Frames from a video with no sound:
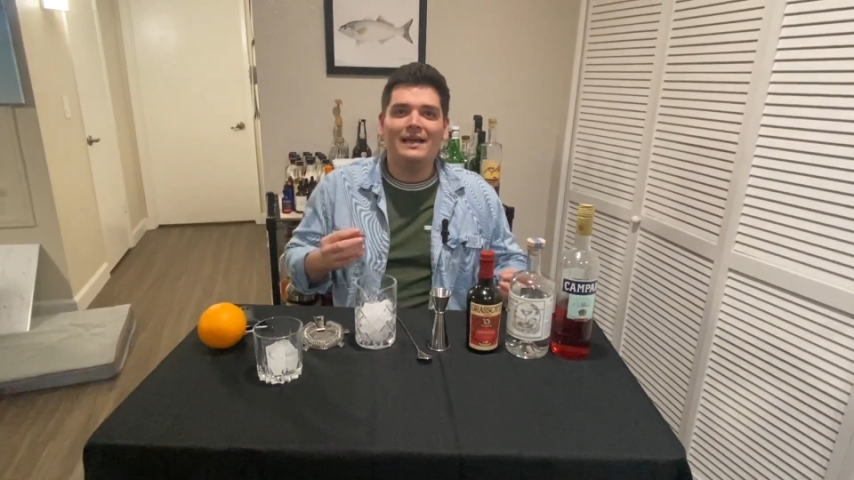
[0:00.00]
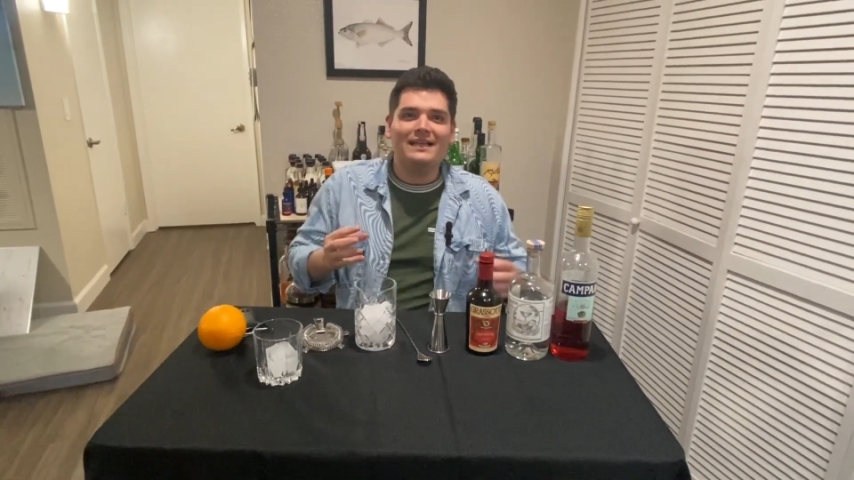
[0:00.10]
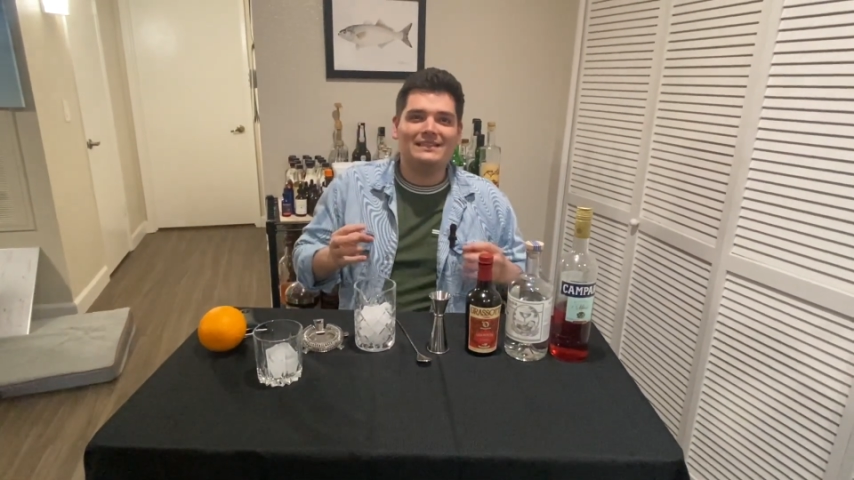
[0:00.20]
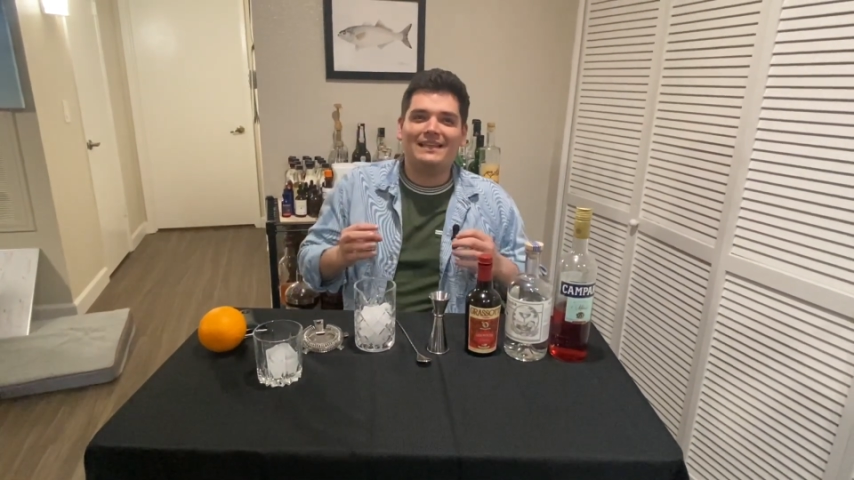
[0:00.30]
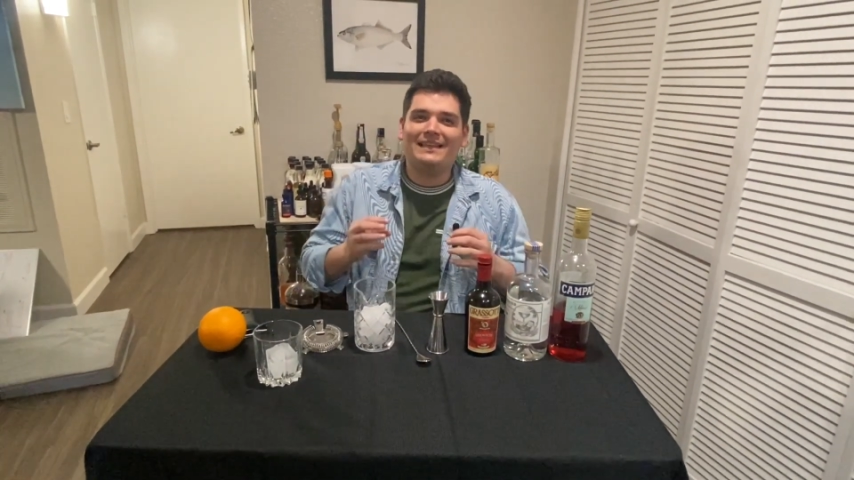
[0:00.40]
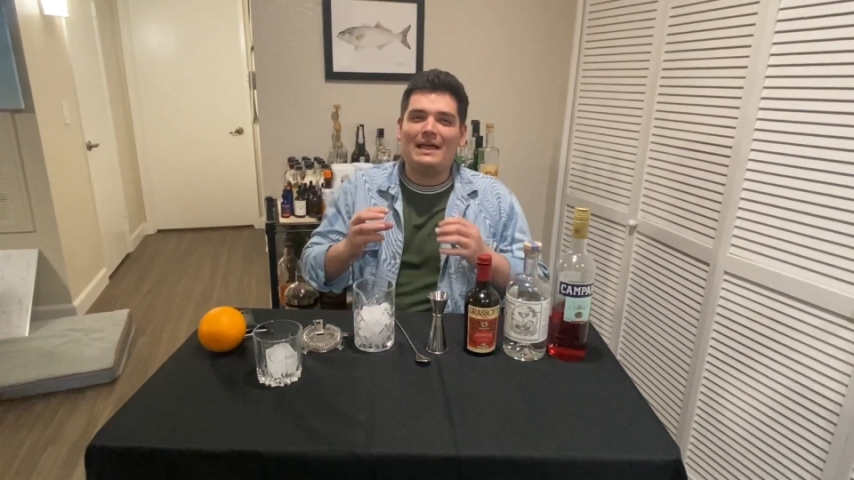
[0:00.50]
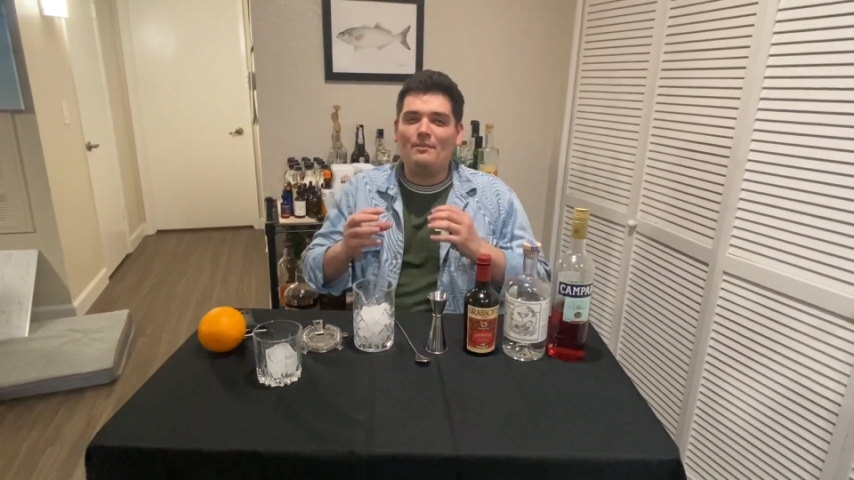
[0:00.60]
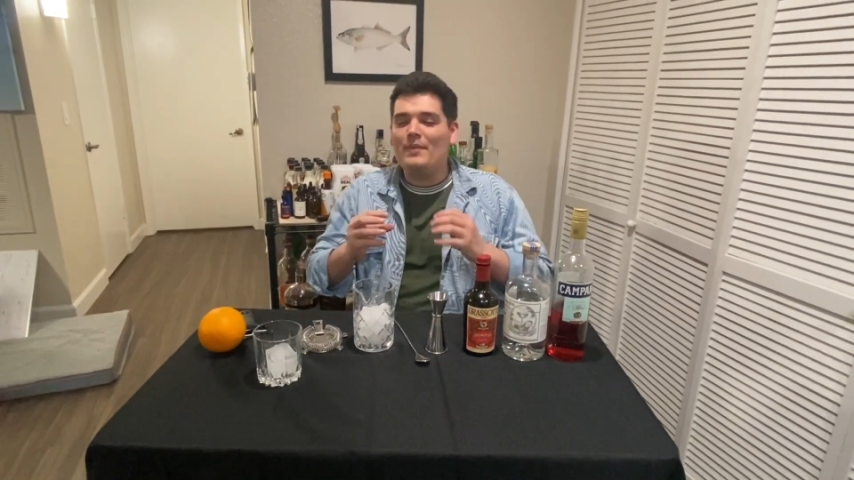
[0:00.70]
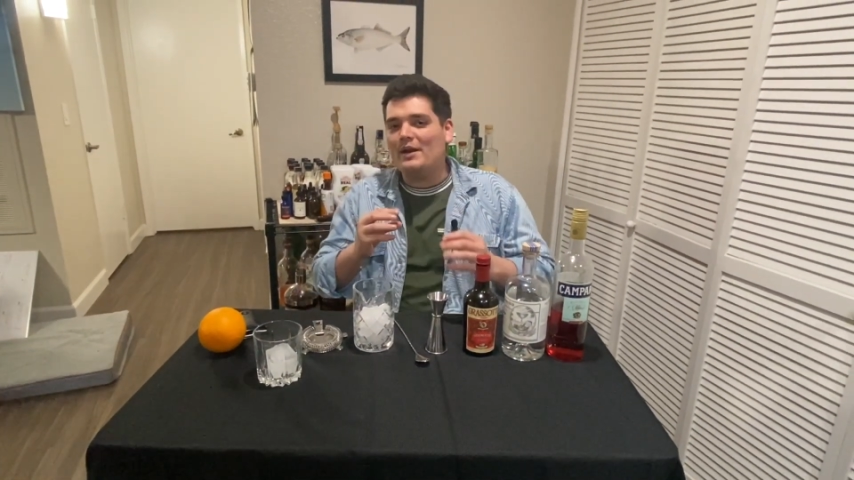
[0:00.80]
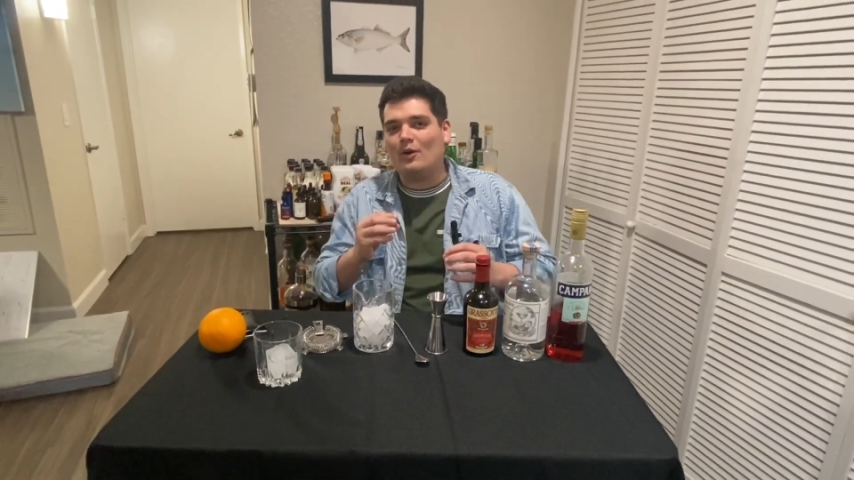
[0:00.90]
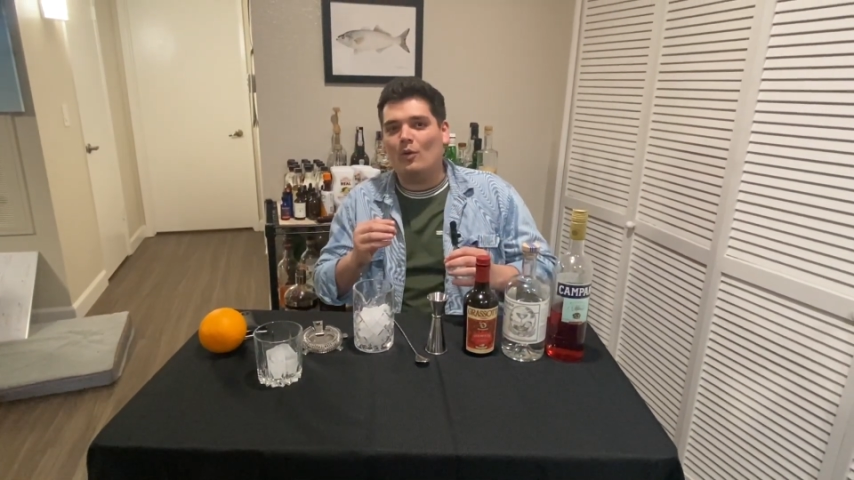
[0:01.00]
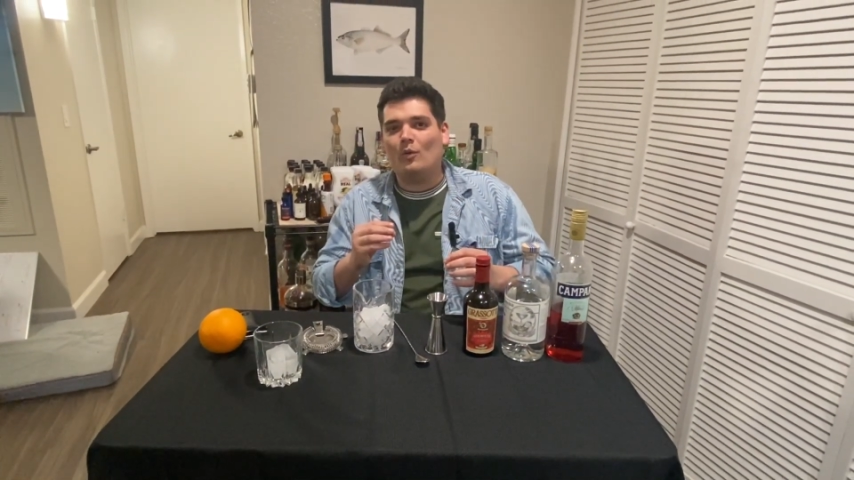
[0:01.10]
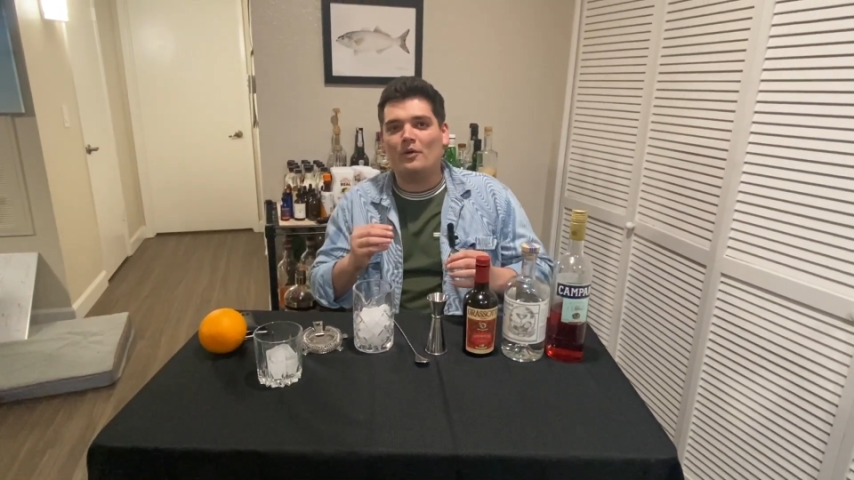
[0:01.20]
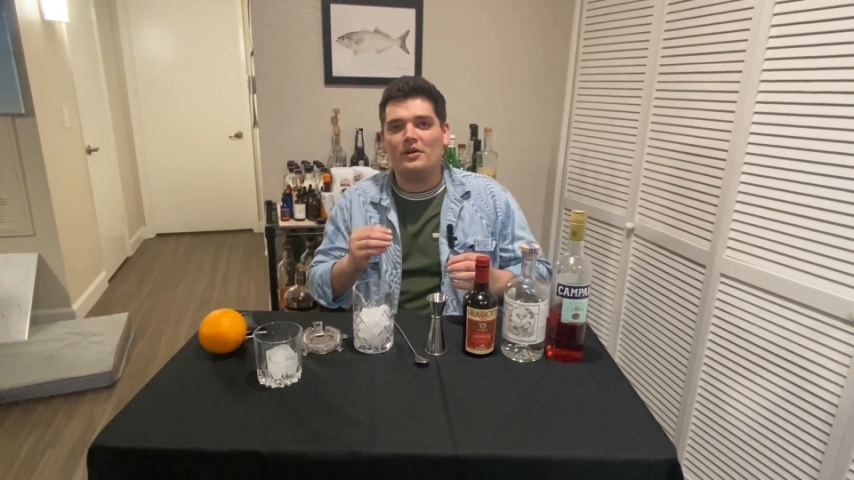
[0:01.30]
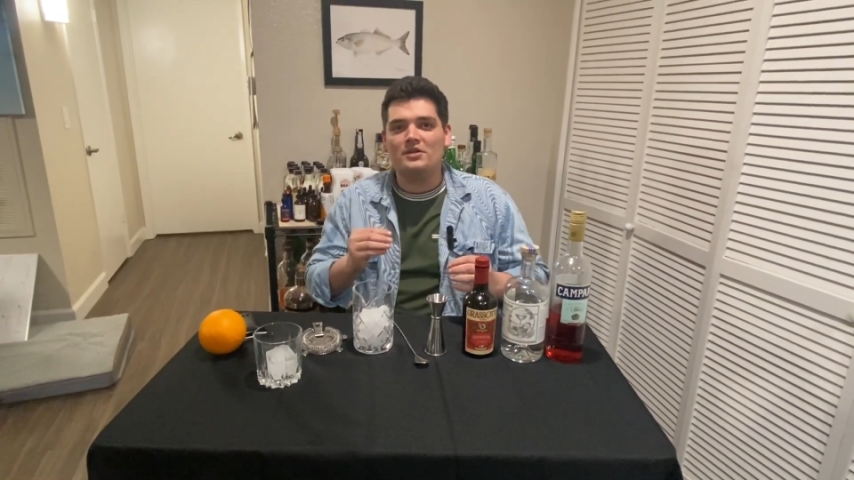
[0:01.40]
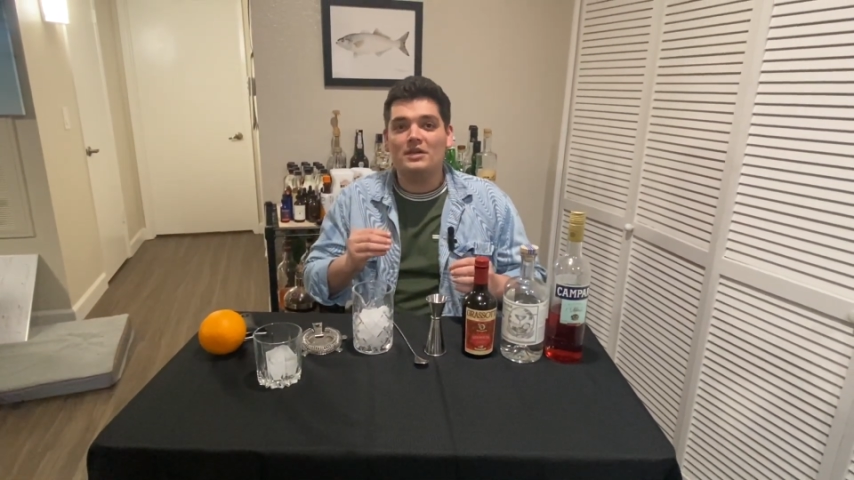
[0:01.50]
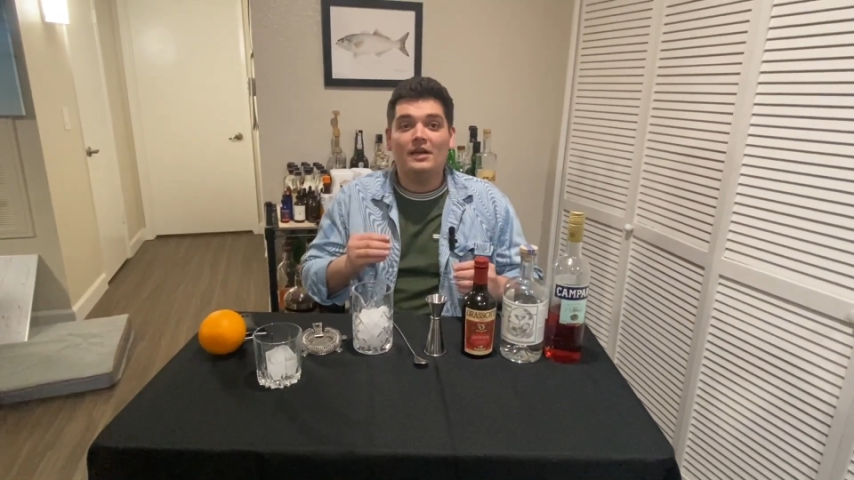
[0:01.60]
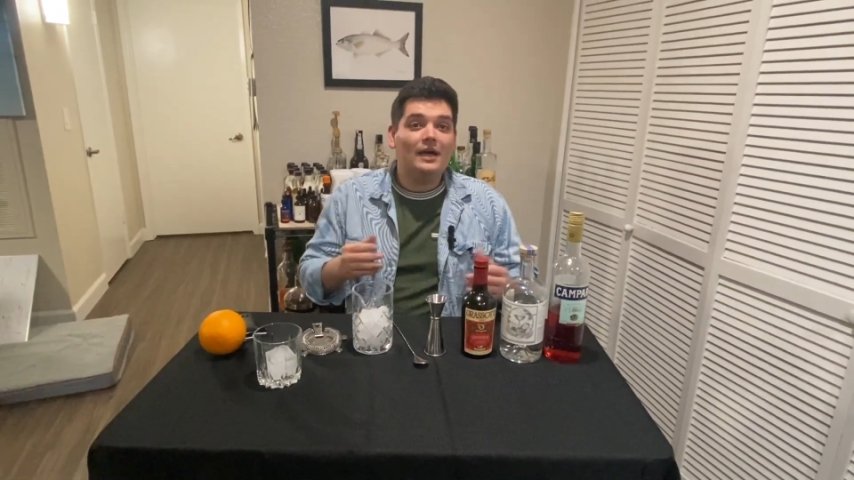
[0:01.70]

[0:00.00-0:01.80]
It's got like that bitter orange.